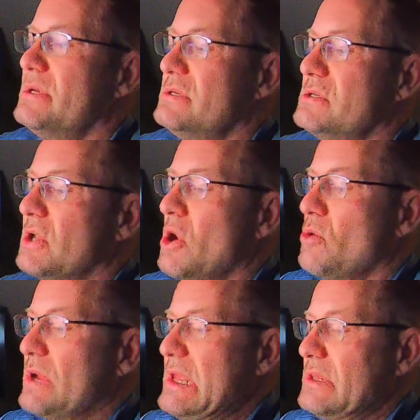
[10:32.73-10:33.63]
to
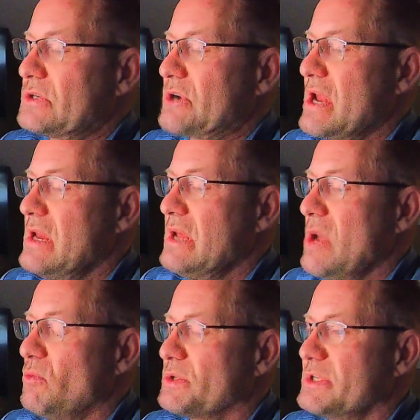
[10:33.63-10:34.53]
go in the trading day,
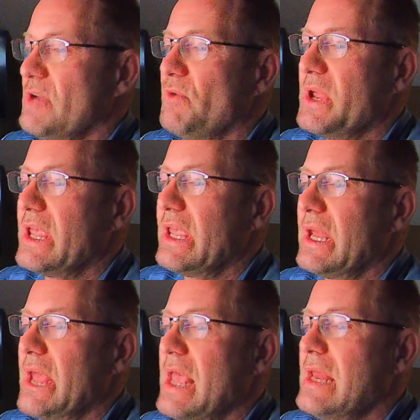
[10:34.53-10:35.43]
we'll see if we can
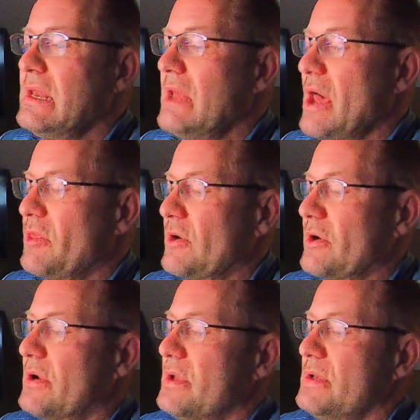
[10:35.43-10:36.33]
get
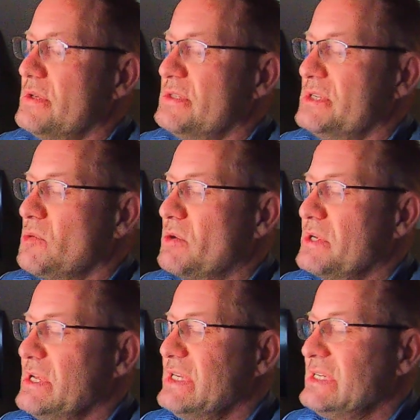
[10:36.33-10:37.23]
another 0
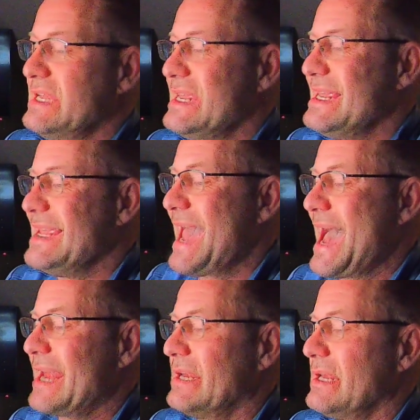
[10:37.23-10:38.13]
DTE
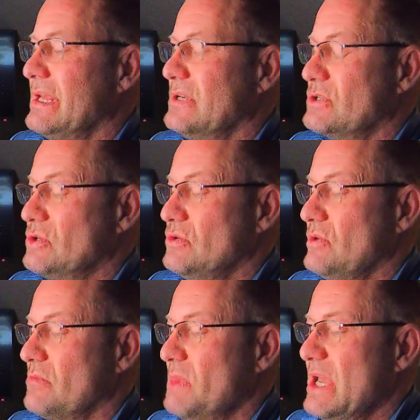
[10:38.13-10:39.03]
added into
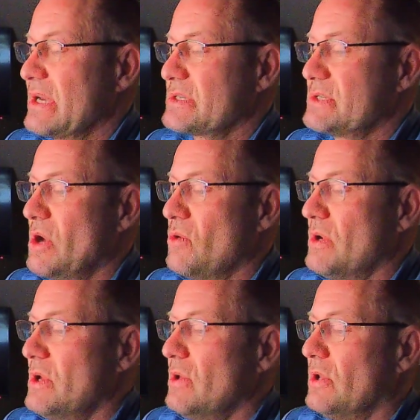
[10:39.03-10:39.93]
the mix. So
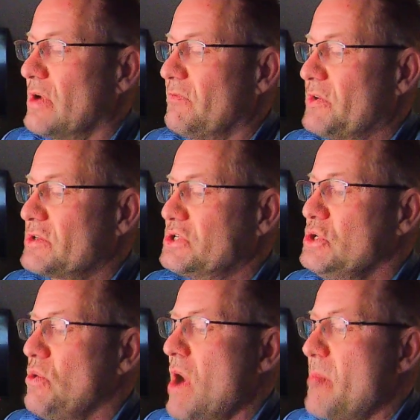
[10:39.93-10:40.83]
looking for
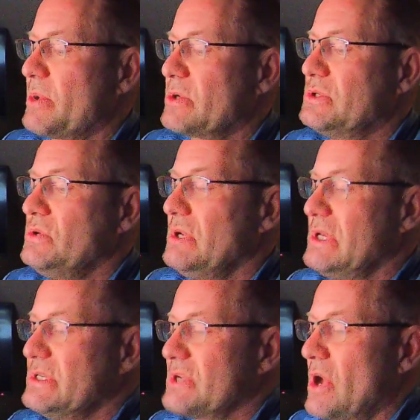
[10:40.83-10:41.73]
2
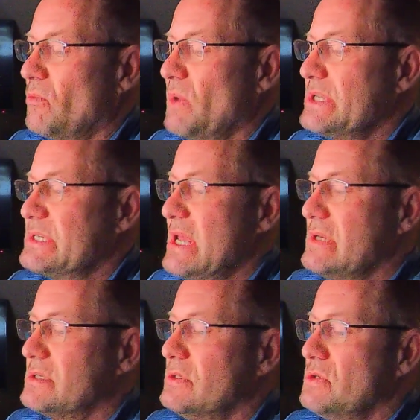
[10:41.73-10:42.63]
opportunities on Wednesday
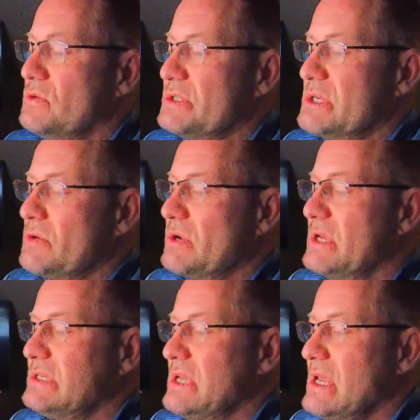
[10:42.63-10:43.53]
to do a 0
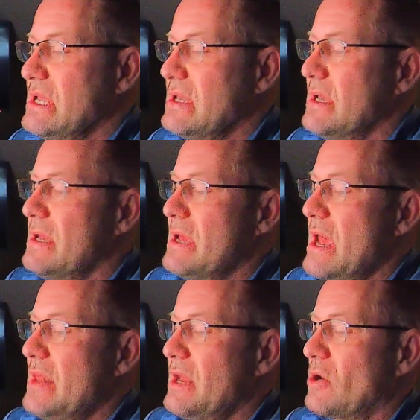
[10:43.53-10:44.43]
DTE.
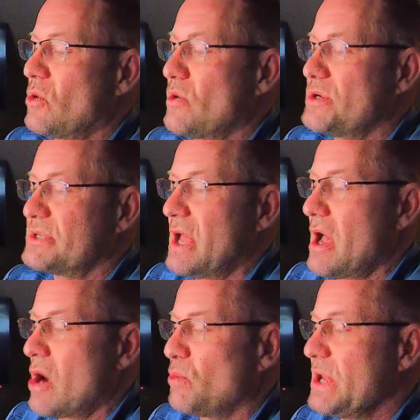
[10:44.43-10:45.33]
And then, of course,
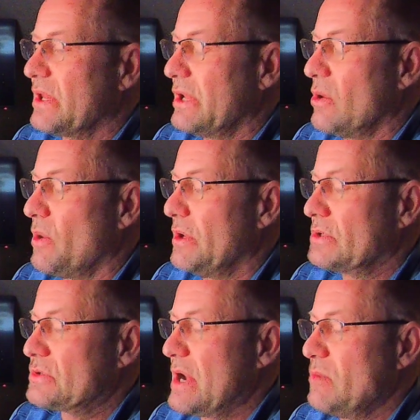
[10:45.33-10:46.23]
our weekly oil
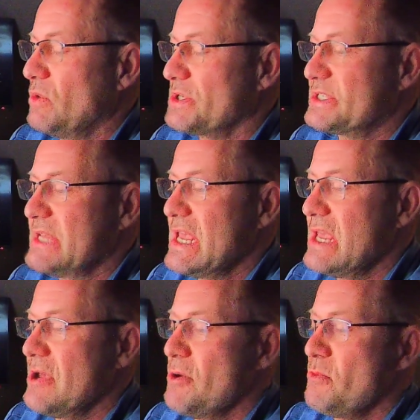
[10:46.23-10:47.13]
trade. We'll
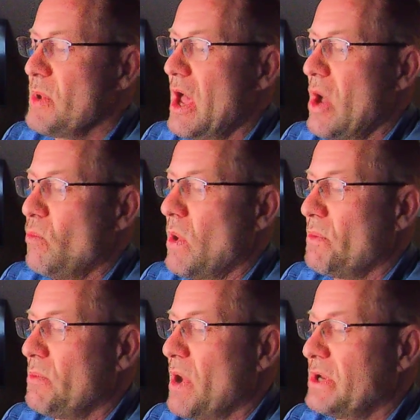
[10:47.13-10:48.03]
see what
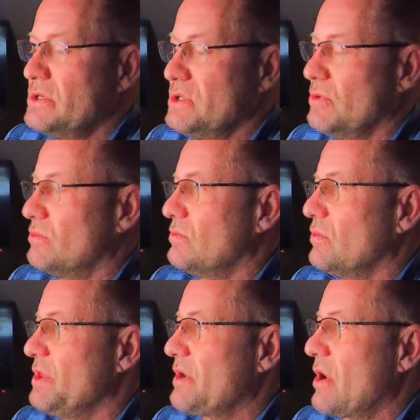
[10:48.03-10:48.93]
we want to do
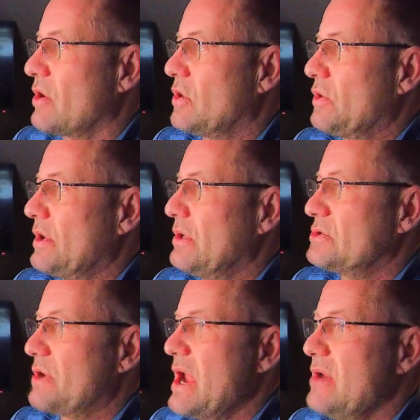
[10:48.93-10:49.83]
with our current
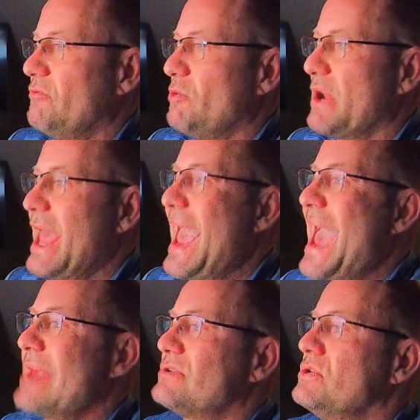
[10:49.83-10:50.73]
trade. If we want to
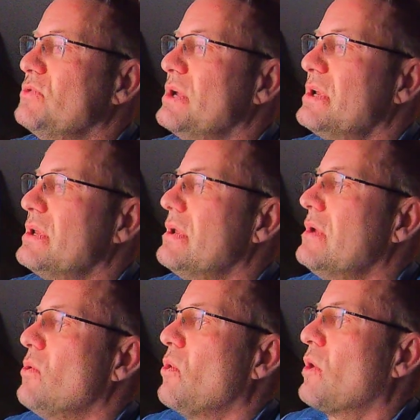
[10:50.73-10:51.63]
add to it,
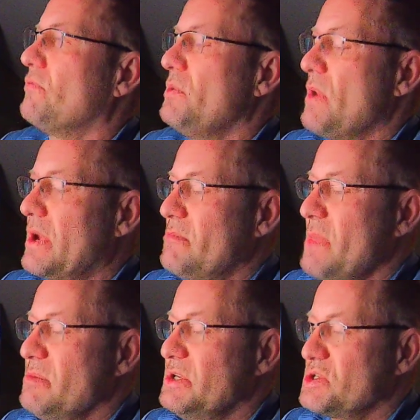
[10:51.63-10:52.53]
or if we want to
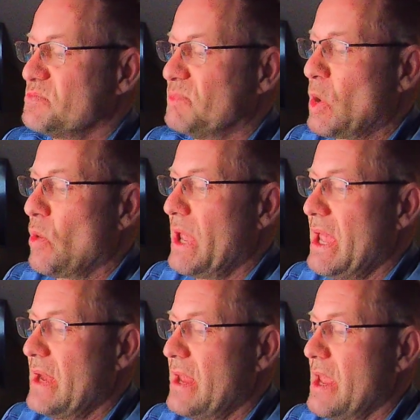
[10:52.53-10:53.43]
maybe just go
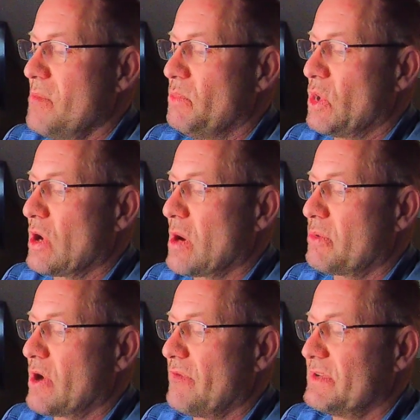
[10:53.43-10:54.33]
ahead and book our
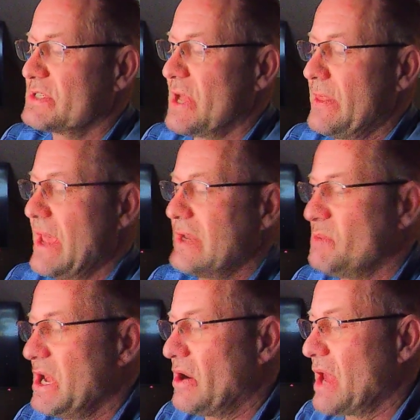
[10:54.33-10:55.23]
profits on that,
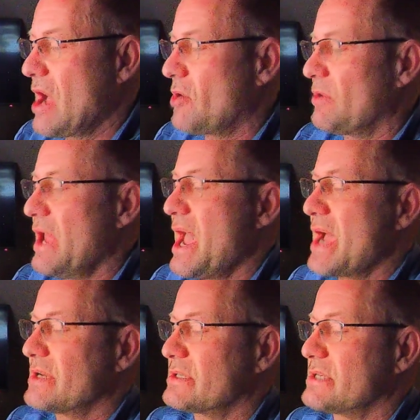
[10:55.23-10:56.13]
depending on how it
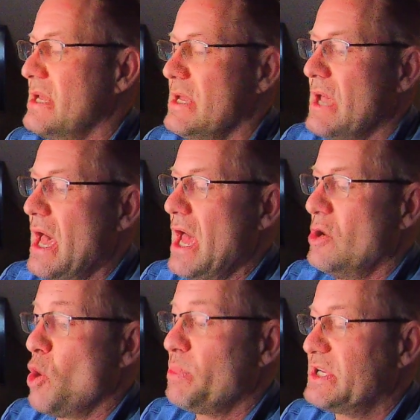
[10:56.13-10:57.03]
reacts.
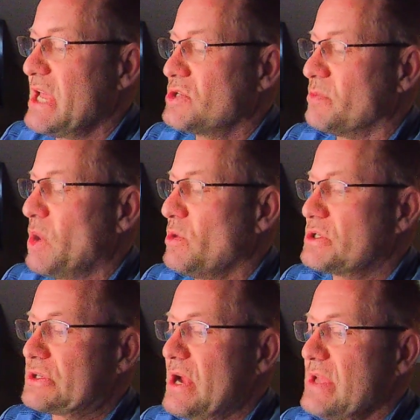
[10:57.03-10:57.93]
No potential
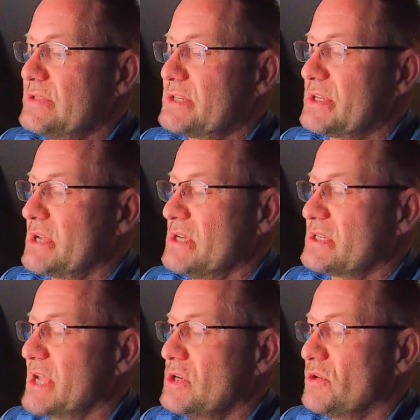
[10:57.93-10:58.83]
bonus trades
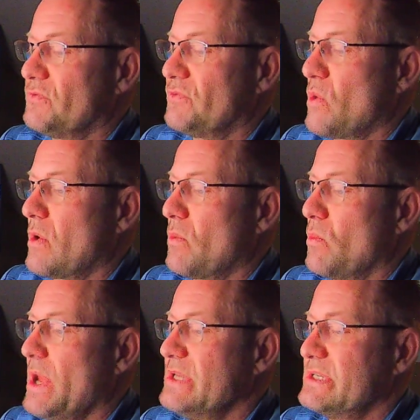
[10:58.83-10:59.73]
scheduled for
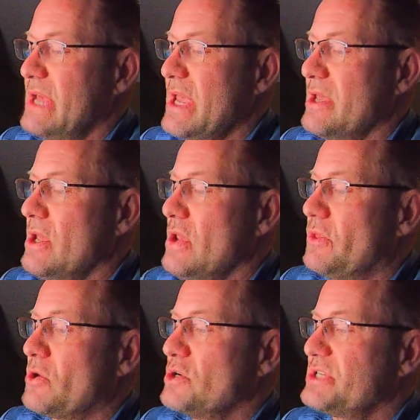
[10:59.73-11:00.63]
Wednesday.
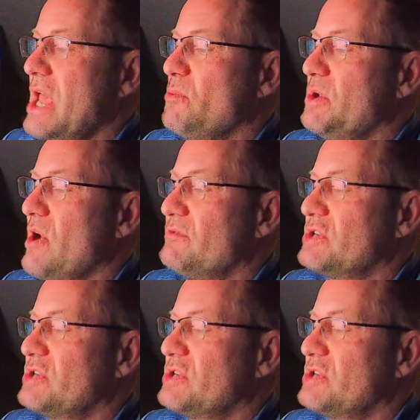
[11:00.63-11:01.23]
Thursday, we do have